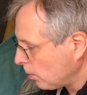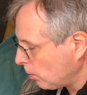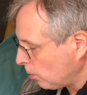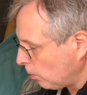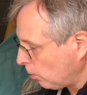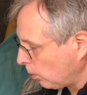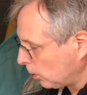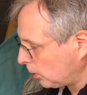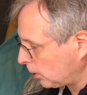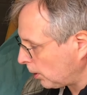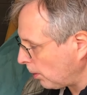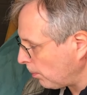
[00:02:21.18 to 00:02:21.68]

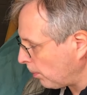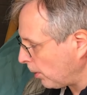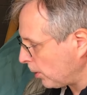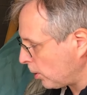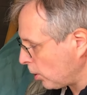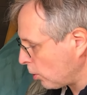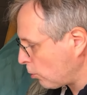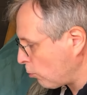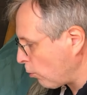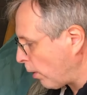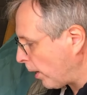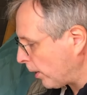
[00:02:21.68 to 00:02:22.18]
will simply
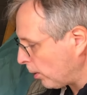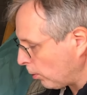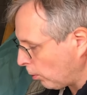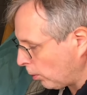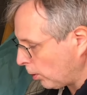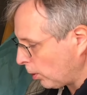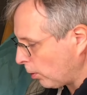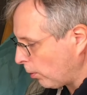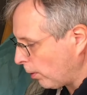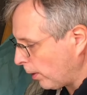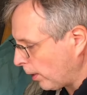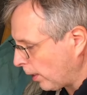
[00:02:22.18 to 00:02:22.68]
just drain all
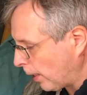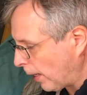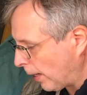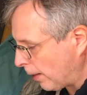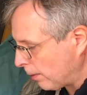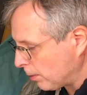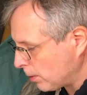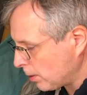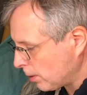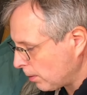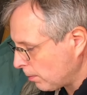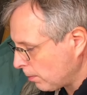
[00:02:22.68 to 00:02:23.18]
the oil
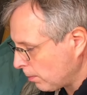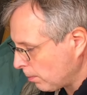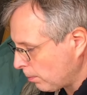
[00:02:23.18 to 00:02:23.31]
out.